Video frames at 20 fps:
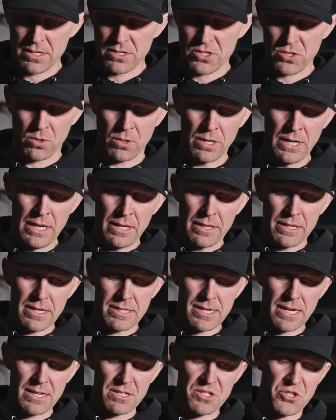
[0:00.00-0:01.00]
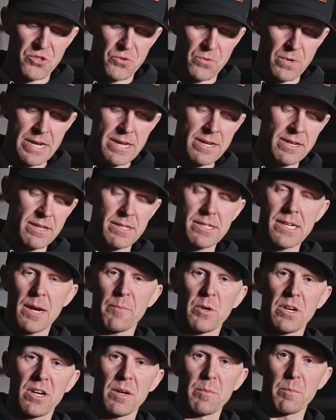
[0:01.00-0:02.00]
So this has 3
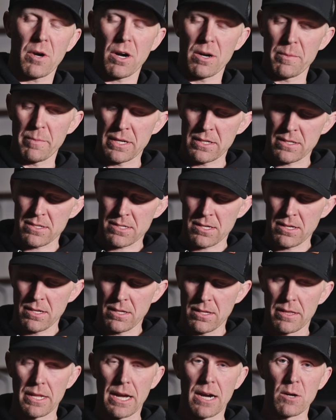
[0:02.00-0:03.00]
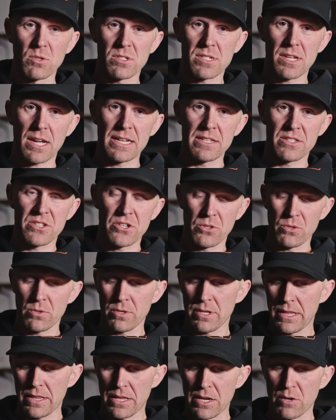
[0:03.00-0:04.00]
separate compartments. The outside 2,
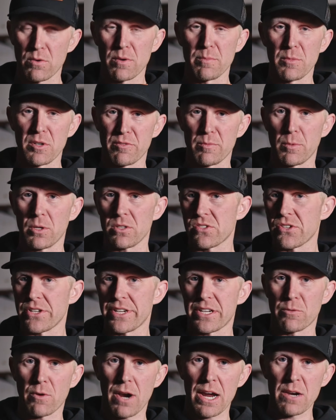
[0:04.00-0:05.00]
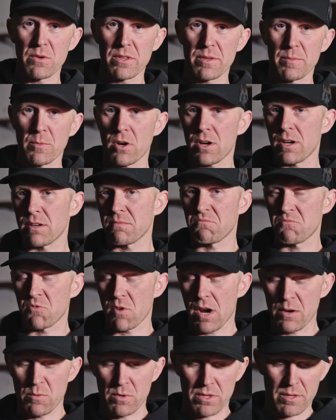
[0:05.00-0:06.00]
they're removable, so you can ride with them on,
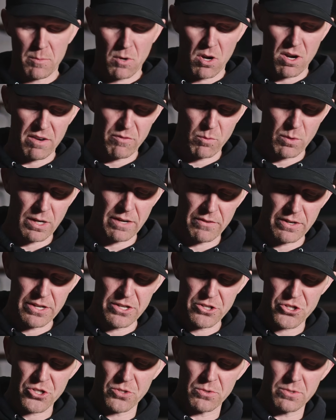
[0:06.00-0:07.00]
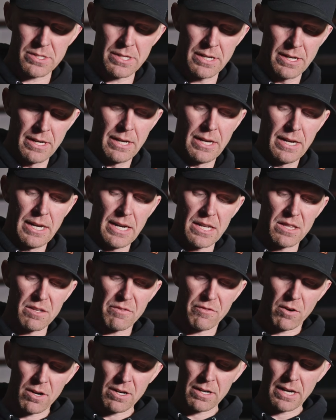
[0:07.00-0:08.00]
ride with them off, whatever you choose. In the
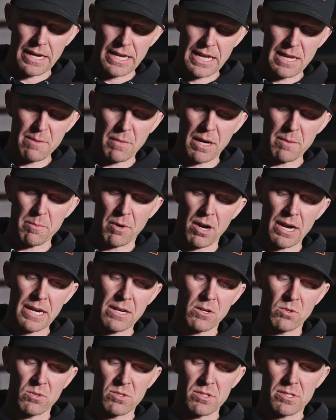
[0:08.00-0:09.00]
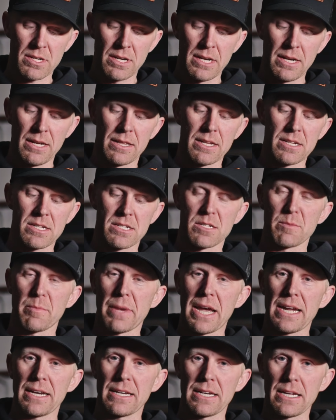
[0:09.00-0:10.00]
front, I keep my binos. This is a
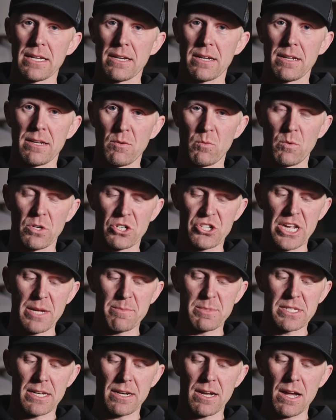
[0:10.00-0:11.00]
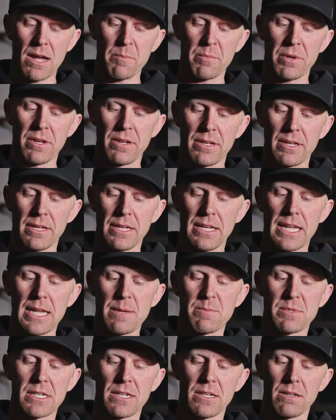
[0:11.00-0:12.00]
magnet, which keeps it up,
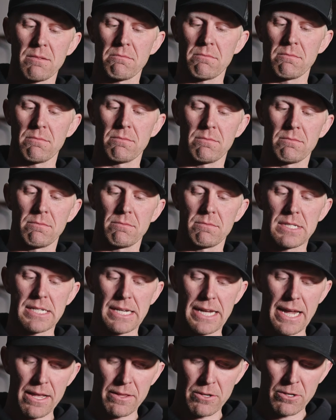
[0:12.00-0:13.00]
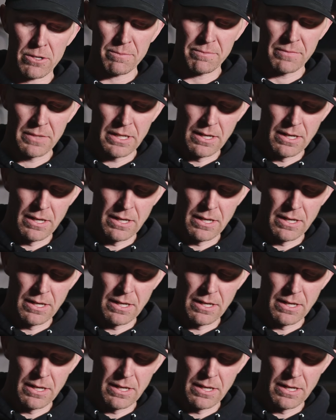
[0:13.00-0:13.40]
keeps it together.